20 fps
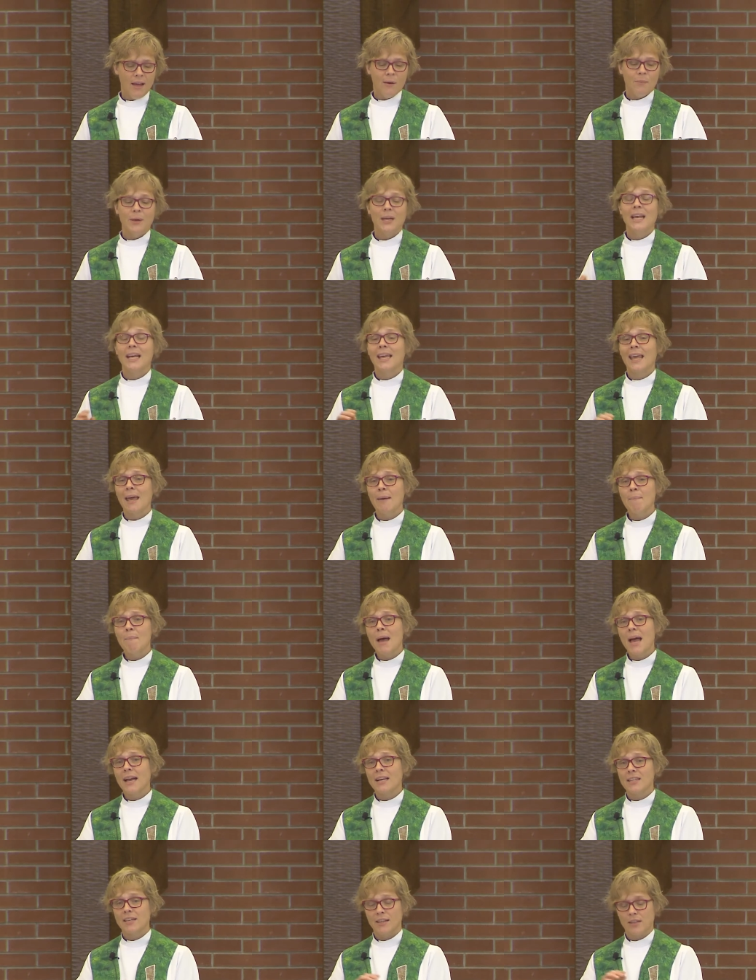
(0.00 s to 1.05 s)
When I came
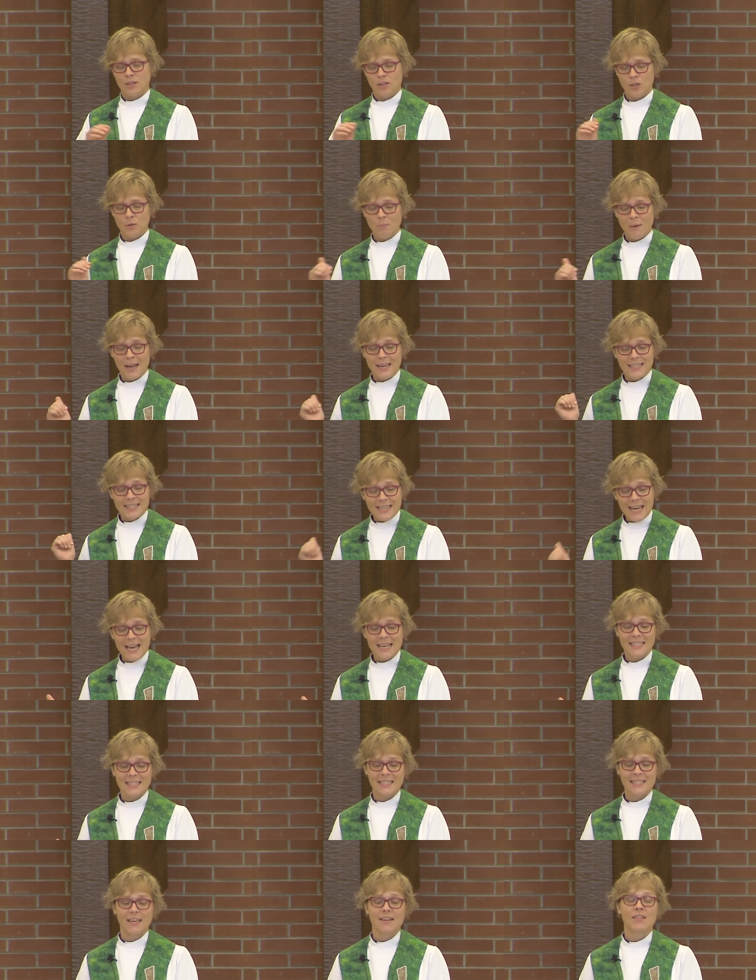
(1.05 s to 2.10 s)
back to my
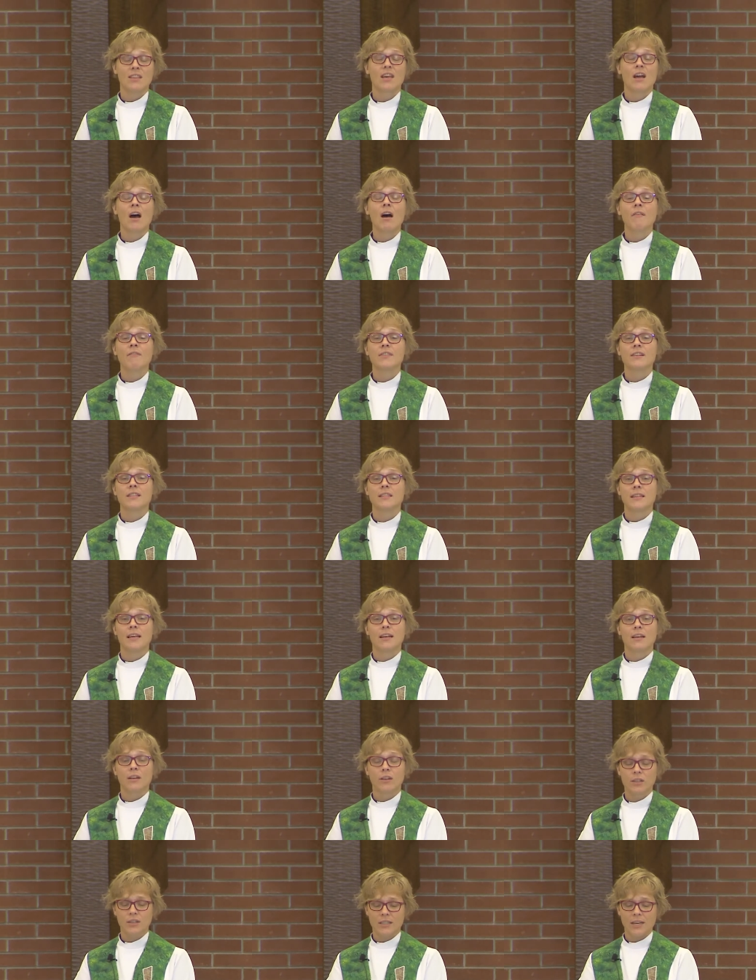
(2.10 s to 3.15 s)
desk in the office
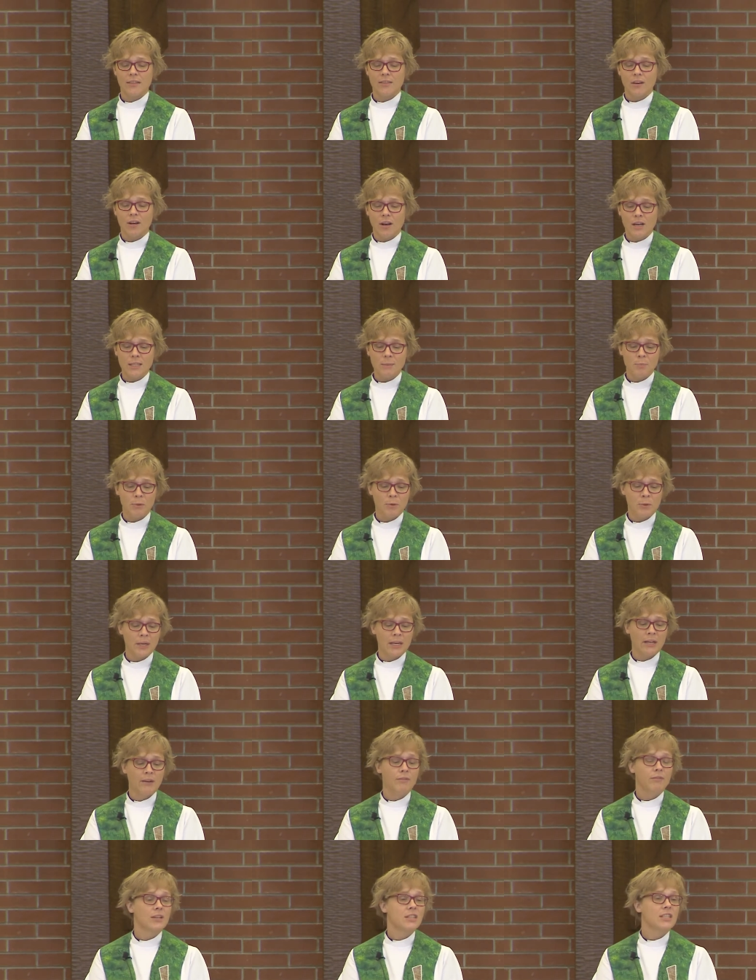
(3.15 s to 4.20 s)
and looked at the gospel
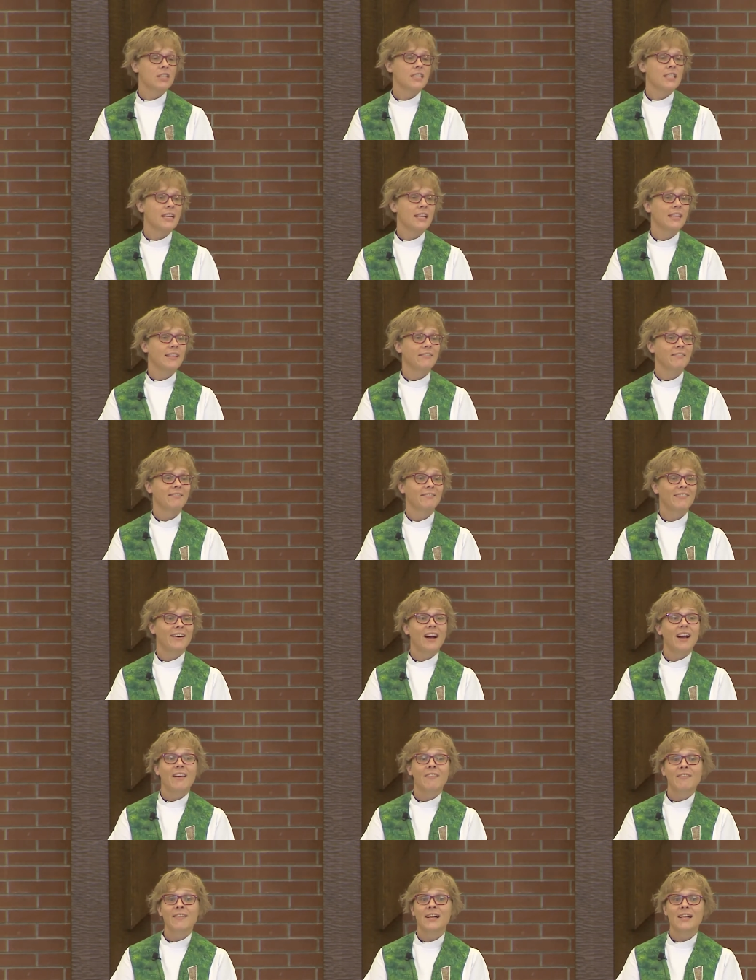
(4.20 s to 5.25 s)
reading for today,
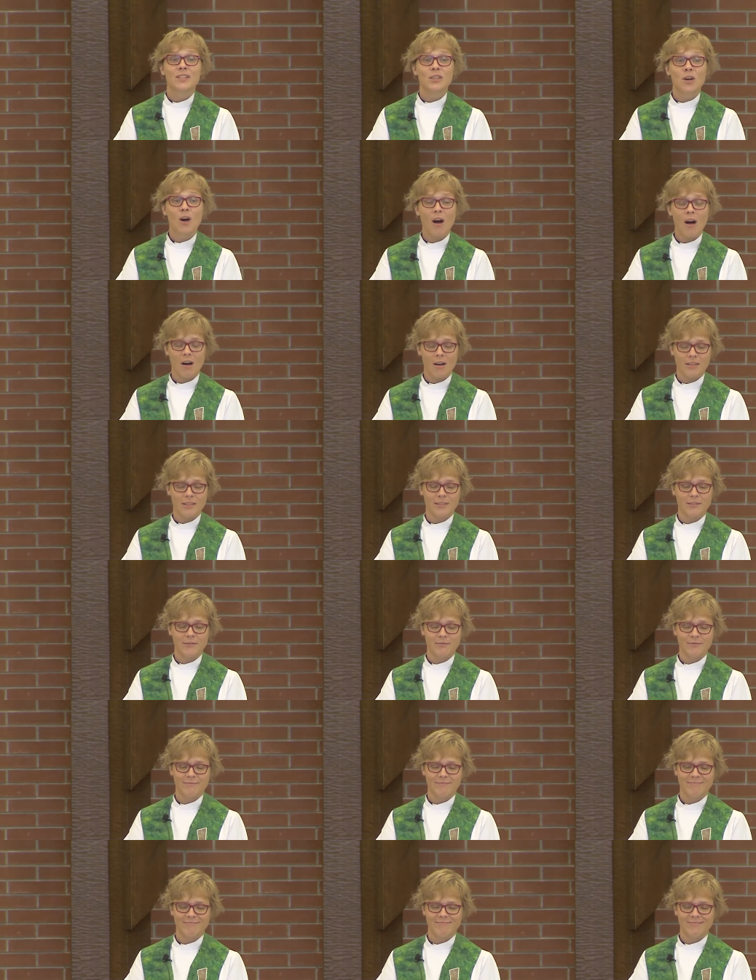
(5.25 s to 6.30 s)
I felt caught.
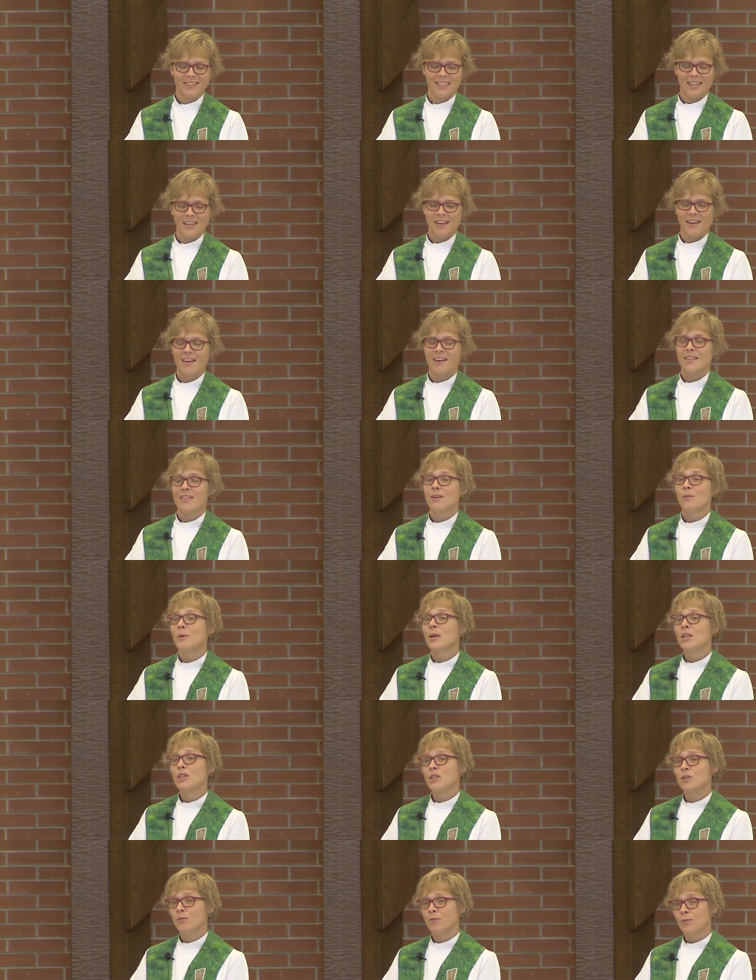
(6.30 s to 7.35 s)
The
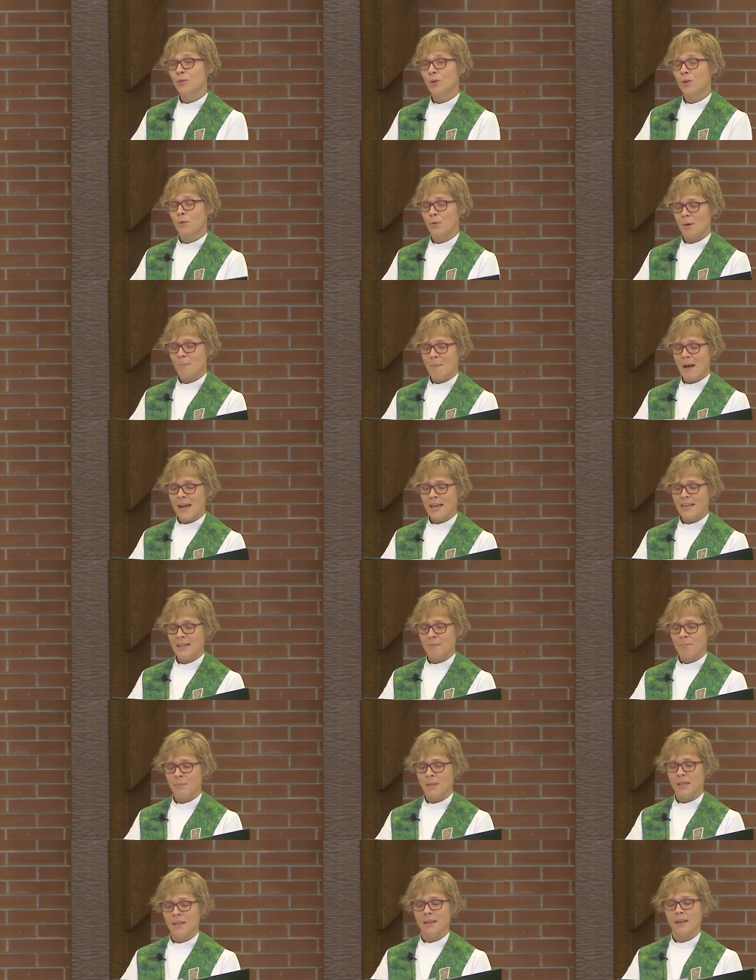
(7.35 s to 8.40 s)
ritual reminded
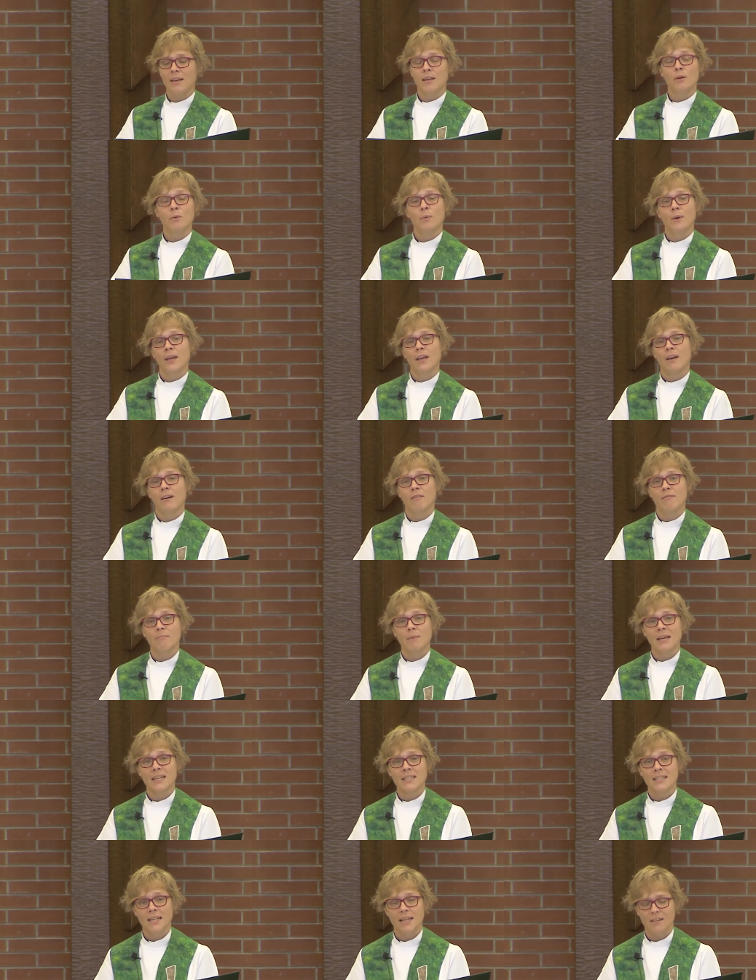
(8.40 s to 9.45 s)
me in a way of
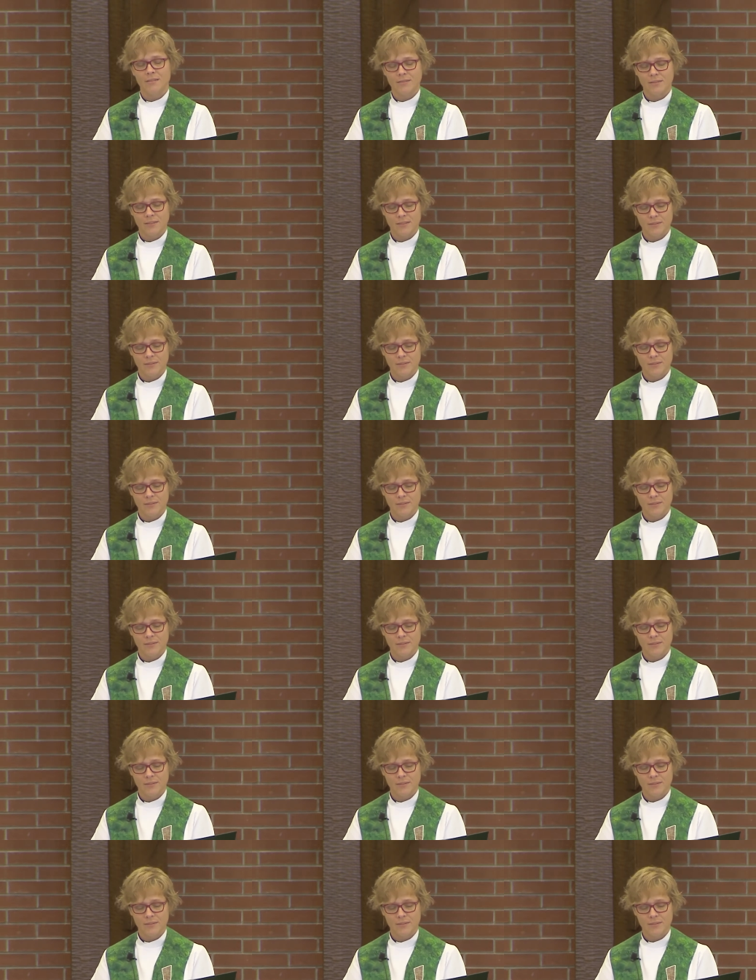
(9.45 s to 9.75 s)
myself.